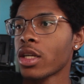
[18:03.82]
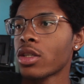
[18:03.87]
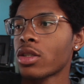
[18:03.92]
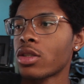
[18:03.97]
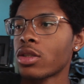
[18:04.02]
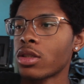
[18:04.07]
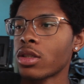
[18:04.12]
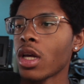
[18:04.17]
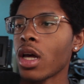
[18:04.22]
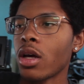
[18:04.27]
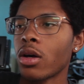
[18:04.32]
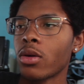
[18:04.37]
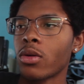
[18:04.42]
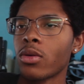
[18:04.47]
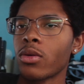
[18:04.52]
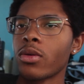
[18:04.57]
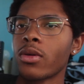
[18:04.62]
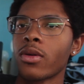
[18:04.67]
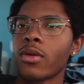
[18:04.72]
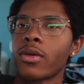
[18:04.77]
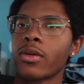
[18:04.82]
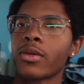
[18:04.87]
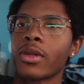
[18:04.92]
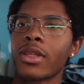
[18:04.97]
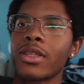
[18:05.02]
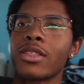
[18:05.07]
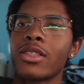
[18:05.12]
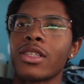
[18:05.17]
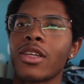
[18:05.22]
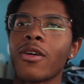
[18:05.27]
So
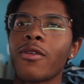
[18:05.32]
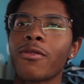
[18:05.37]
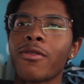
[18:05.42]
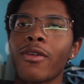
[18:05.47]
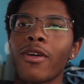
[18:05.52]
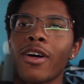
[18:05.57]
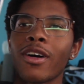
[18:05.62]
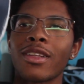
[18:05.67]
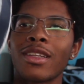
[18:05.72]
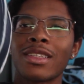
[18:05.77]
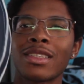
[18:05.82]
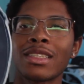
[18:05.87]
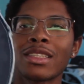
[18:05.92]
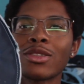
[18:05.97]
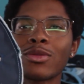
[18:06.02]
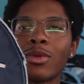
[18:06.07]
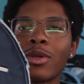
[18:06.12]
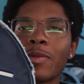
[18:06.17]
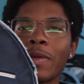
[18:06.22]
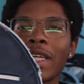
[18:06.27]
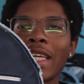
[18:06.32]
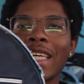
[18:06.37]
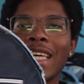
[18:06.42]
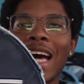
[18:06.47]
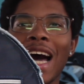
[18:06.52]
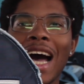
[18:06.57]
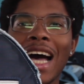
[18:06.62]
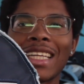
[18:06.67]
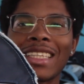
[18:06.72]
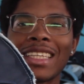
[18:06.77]
far, this is what we
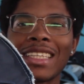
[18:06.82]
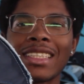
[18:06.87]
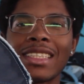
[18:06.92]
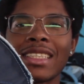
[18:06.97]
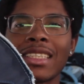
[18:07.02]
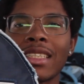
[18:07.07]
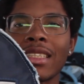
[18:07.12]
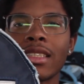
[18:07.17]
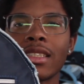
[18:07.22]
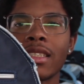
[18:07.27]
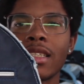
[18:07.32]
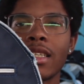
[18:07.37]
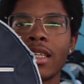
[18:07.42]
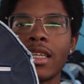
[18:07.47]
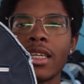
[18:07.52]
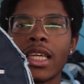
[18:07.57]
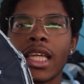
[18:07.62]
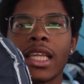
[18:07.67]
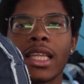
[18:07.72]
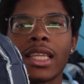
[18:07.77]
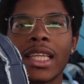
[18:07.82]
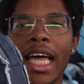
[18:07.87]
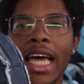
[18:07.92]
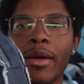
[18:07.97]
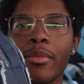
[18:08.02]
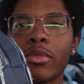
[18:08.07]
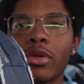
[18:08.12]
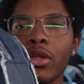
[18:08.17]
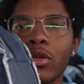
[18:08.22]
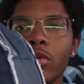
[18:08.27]
got. This is the
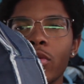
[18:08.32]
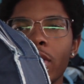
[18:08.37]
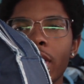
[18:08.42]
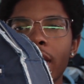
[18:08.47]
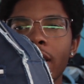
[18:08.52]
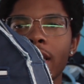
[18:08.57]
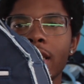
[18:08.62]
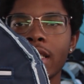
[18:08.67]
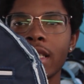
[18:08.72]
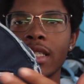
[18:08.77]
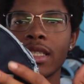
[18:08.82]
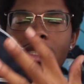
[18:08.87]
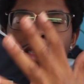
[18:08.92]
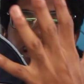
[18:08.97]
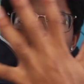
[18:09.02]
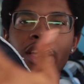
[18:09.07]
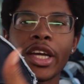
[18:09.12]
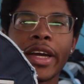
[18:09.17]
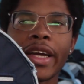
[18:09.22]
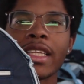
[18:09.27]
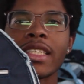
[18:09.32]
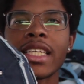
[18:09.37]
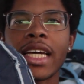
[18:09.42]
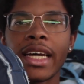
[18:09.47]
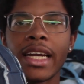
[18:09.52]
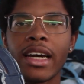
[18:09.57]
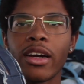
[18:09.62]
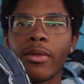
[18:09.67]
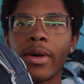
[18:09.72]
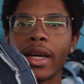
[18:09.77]
light blue one. They're
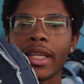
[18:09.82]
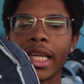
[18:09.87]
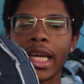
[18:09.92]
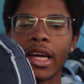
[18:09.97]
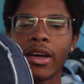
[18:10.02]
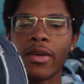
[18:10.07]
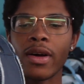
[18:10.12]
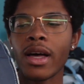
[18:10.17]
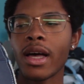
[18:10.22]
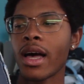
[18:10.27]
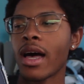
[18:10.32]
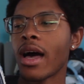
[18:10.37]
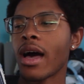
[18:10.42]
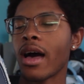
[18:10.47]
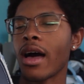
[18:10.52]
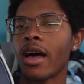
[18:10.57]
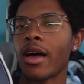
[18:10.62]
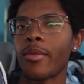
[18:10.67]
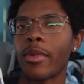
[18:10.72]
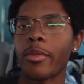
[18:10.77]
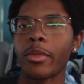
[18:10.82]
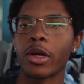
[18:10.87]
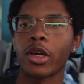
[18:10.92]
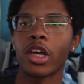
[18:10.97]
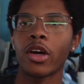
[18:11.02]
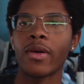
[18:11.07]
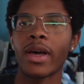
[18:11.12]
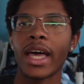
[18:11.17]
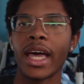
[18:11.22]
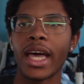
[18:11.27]
inside out right now. I'm gonna
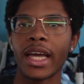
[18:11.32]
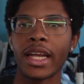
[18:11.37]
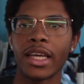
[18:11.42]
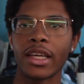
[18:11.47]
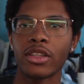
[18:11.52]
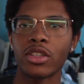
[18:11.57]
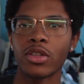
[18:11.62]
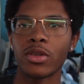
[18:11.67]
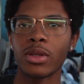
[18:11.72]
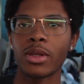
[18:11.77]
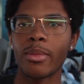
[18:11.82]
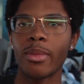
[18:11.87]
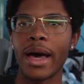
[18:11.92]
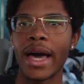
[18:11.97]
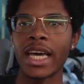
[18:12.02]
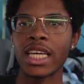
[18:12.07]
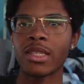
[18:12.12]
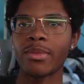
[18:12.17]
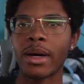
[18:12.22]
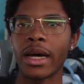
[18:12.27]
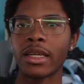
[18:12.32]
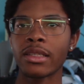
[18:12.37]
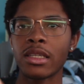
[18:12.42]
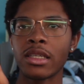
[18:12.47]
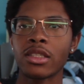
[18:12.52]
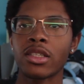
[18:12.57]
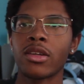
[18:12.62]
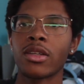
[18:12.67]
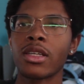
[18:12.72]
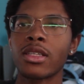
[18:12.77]
go ahead and do the bias
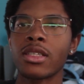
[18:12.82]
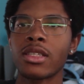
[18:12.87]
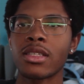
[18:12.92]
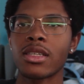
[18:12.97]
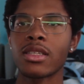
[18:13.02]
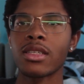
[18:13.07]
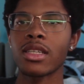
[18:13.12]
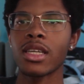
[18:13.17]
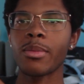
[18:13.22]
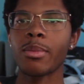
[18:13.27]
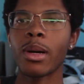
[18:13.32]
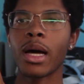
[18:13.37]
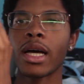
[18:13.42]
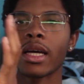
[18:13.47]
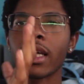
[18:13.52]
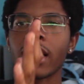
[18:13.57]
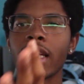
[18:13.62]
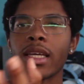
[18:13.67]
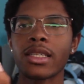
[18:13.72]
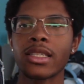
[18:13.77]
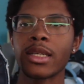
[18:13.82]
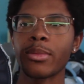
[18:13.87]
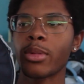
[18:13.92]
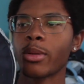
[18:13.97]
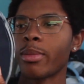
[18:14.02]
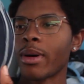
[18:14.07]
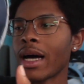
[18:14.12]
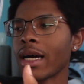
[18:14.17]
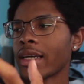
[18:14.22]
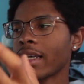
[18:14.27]
binding. So this is a slip pocket,
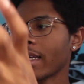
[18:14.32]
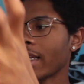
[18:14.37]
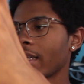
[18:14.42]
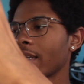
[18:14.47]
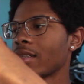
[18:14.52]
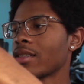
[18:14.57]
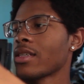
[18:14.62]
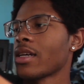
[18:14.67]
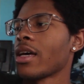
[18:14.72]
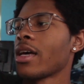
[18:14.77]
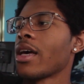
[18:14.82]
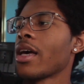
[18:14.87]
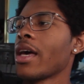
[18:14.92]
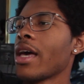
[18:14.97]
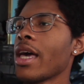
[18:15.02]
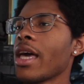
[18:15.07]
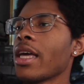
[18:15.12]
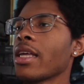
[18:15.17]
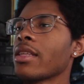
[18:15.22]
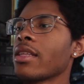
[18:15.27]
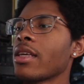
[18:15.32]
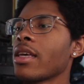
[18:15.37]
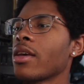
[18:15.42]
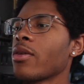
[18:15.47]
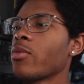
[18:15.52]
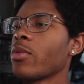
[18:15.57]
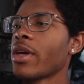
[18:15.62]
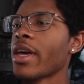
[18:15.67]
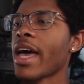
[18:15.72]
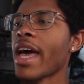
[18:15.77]
zipper pocket, and then we